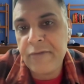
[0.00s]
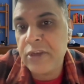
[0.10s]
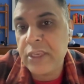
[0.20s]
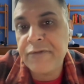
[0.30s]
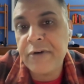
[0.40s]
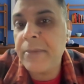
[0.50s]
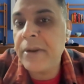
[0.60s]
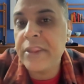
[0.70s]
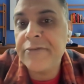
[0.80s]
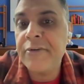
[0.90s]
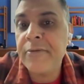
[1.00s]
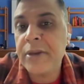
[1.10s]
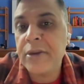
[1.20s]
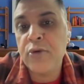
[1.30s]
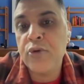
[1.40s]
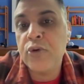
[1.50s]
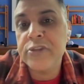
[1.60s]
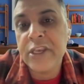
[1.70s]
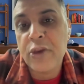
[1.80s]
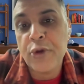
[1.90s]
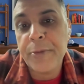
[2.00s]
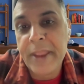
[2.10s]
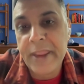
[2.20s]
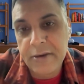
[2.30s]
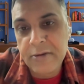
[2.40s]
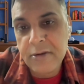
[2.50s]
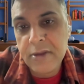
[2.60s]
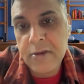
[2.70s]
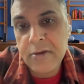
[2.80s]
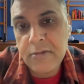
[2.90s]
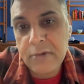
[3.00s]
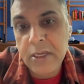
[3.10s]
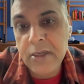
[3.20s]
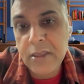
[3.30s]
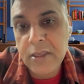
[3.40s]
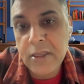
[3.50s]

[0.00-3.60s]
What they ferment? They ferment glucose and glutamine, right?